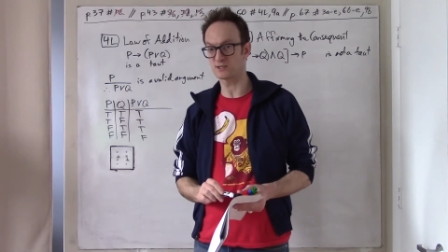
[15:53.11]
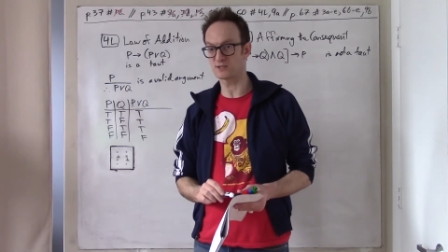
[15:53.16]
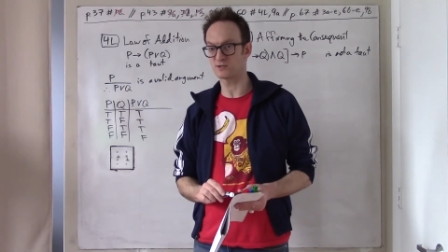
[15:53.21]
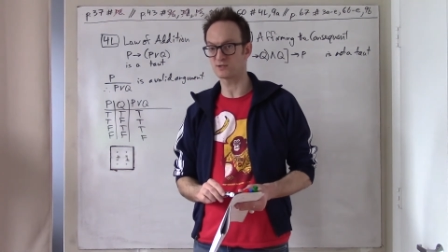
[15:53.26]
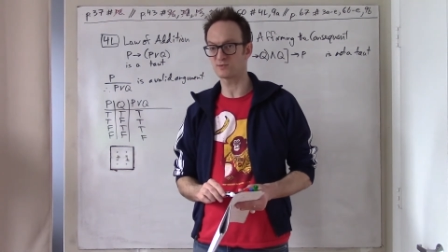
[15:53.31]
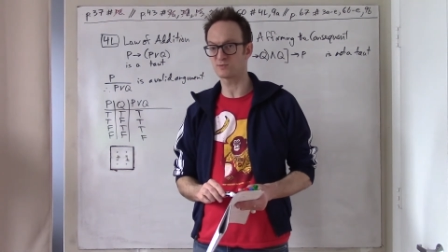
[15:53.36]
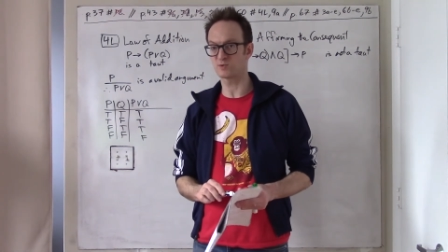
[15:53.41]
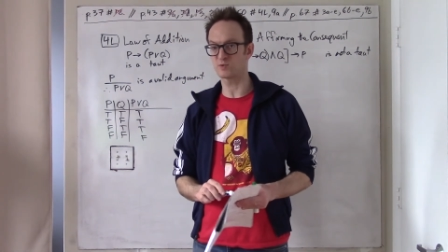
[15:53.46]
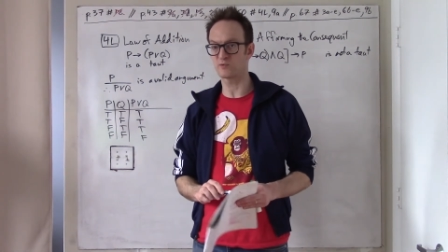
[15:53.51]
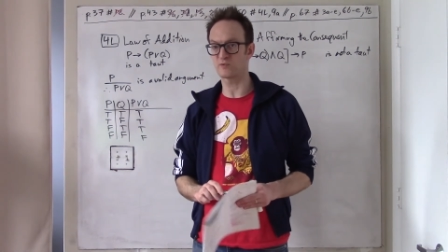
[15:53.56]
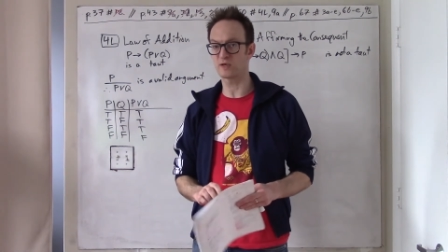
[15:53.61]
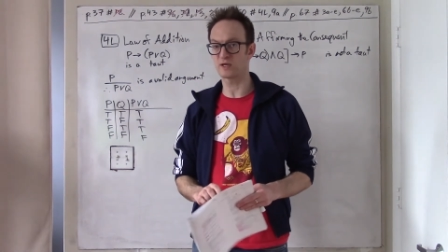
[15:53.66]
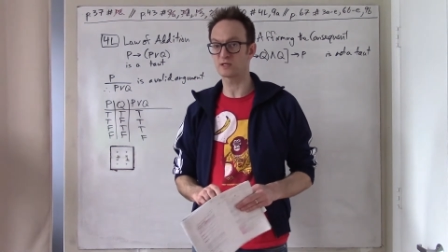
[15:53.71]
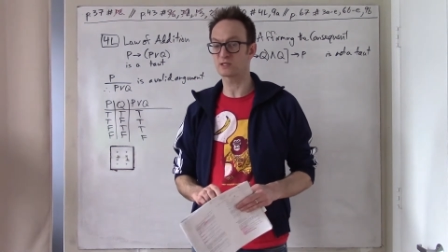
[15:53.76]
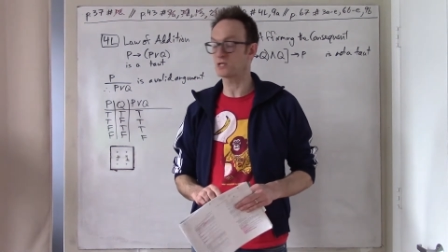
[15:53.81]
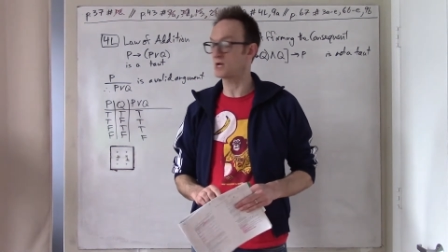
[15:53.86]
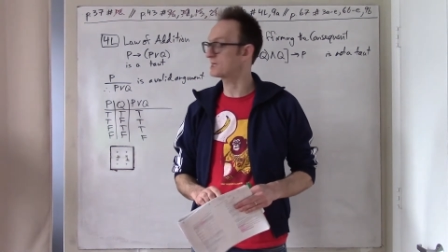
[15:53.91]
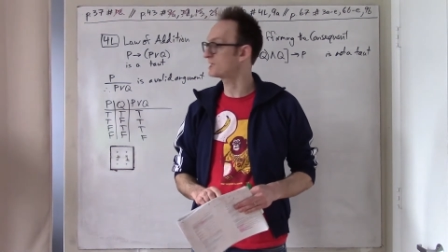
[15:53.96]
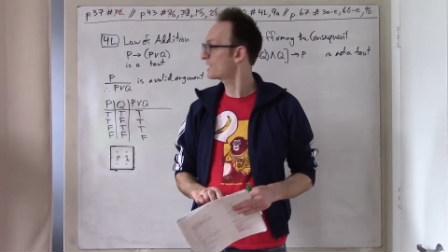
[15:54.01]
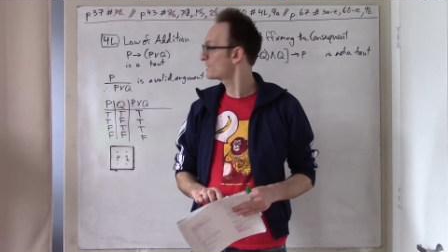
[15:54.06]
There's some sort of like
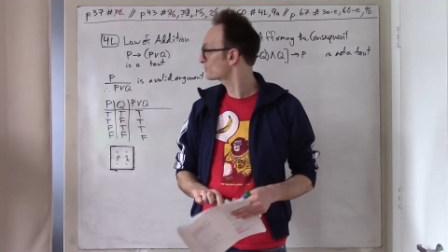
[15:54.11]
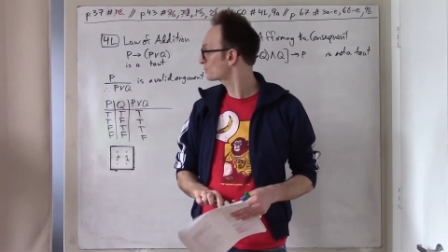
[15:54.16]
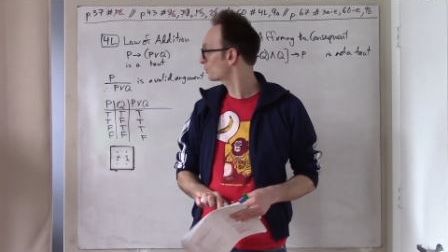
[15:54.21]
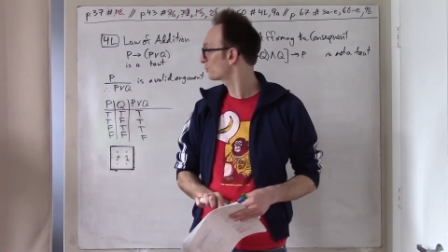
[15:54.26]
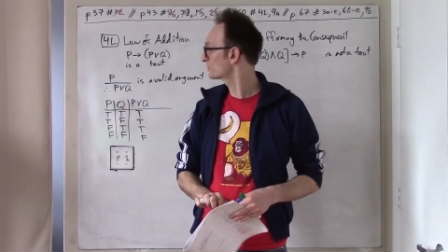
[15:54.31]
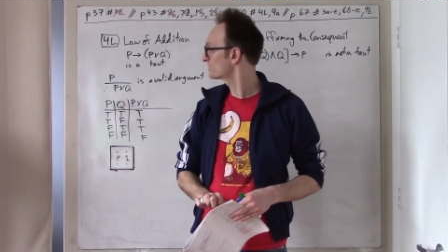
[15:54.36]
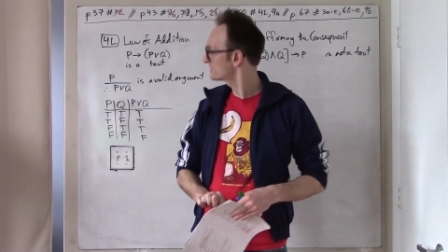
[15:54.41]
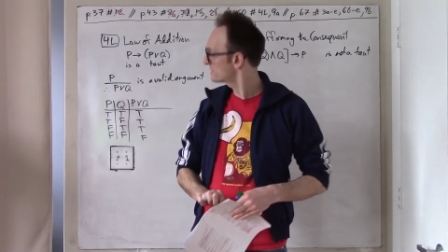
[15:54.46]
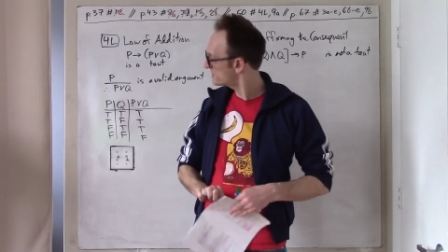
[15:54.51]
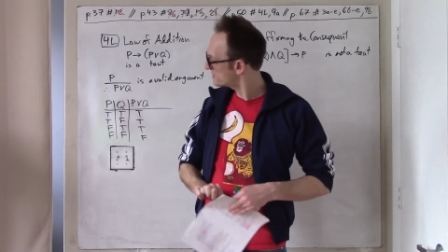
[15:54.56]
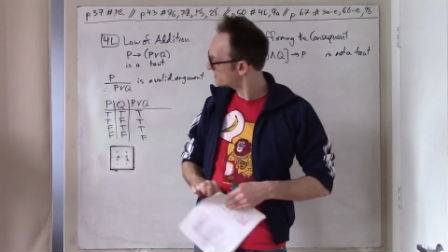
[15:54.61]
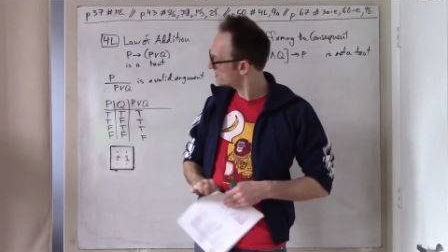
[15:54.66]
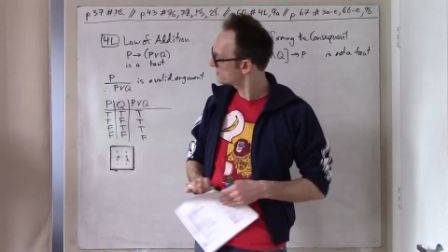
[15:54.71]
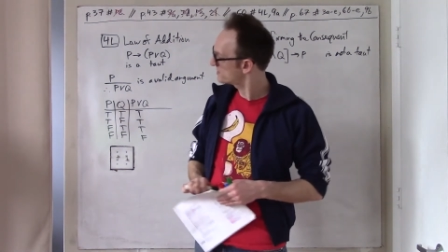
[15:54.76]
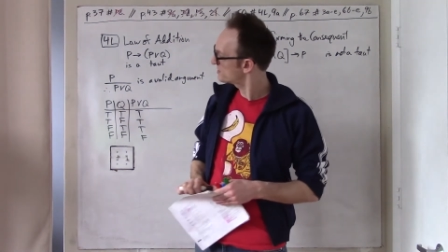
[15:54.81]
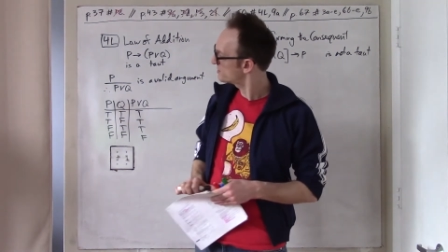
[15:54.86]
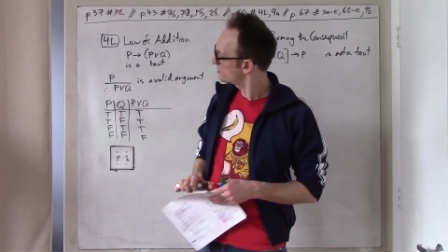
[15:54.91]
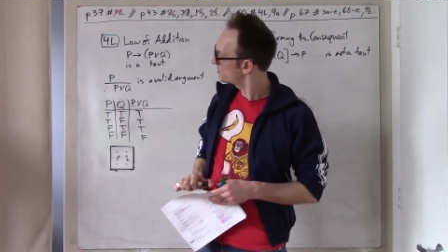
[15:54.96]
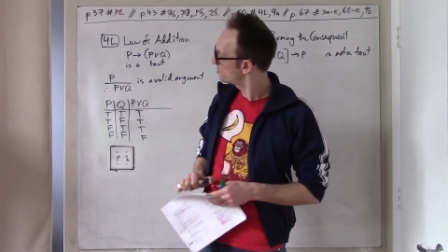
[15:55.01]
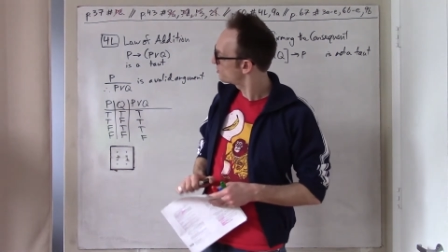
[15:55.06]
psychological
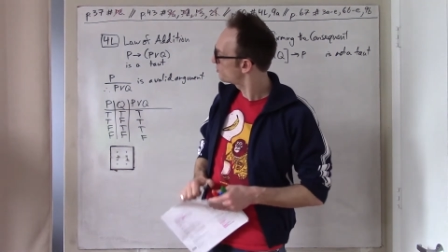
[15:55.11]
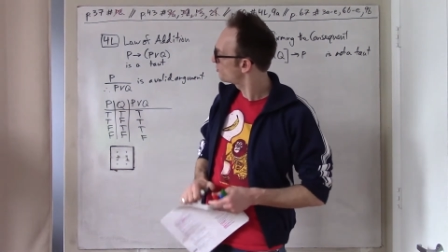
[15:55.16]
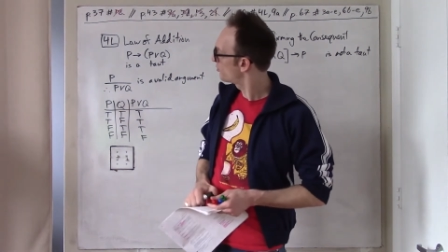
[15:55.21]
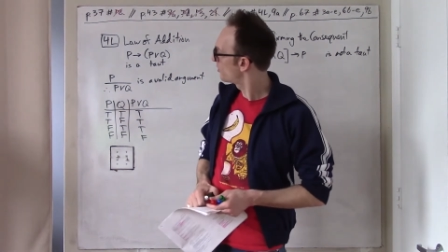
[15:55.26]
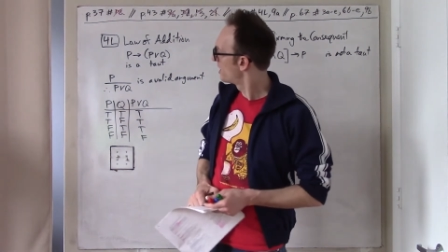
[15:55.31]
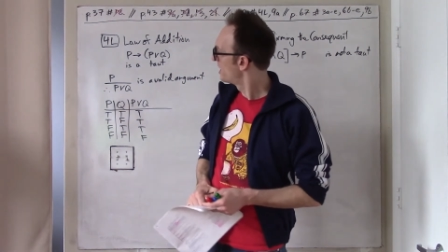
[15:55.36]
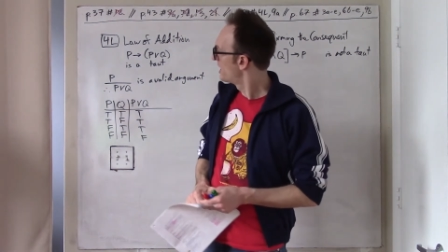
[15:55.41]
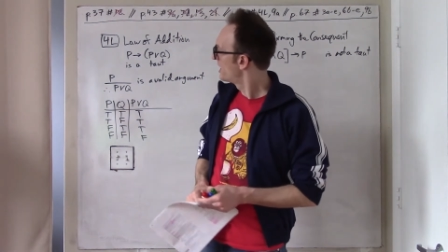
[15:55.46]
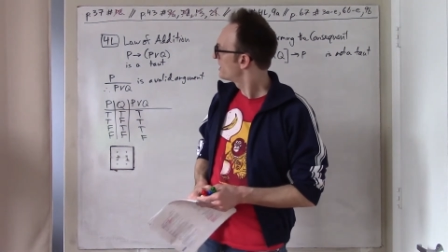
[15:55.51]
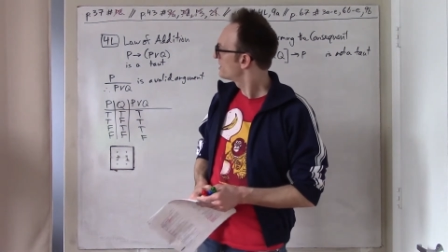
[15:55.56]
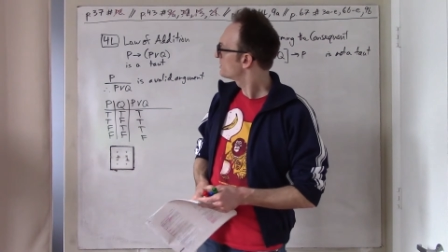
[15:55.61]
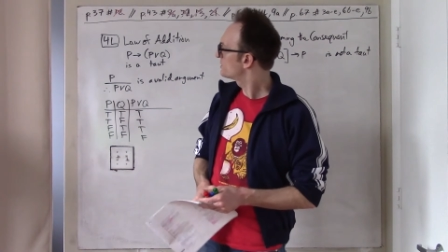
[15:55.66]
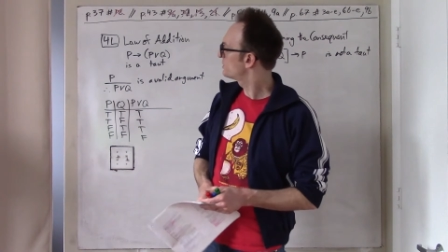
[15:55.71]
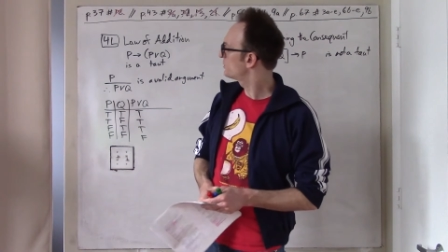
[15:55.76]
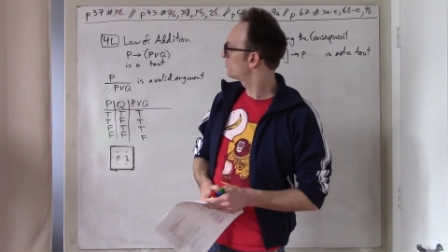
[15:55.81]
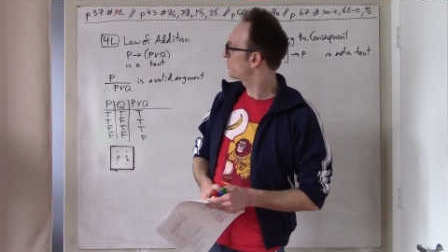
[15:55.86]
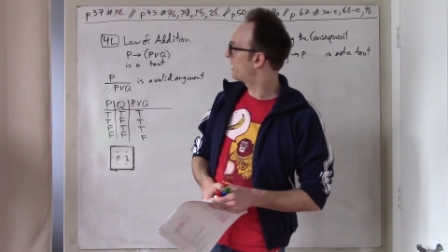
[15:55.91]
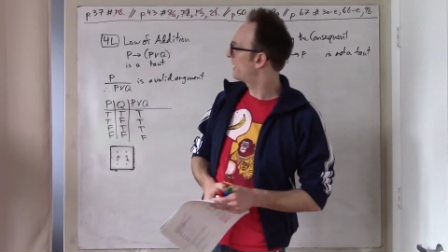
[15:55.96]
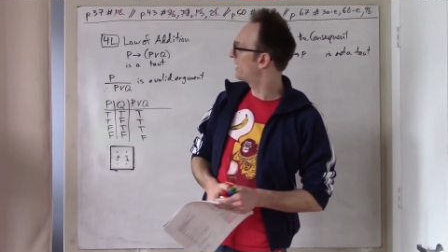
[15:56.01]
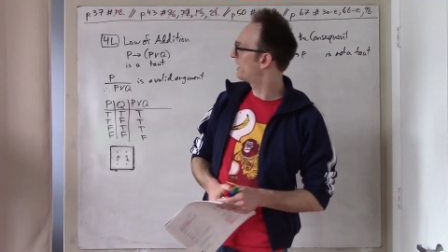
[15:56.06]
resistance to
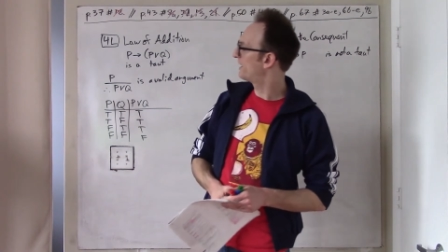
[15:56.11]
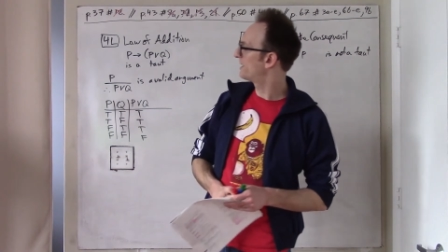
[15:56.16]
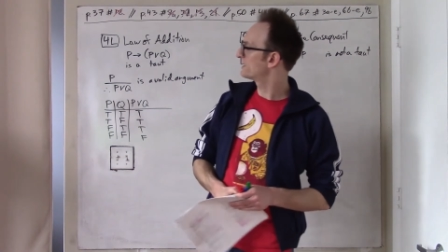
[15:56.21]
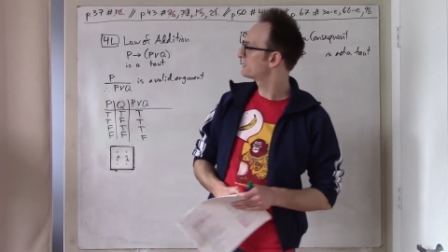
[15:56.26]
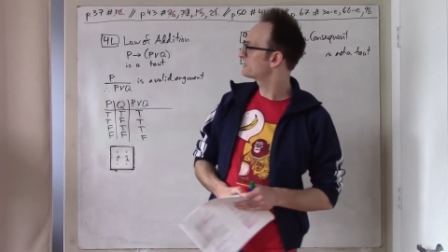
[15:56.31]
to uh,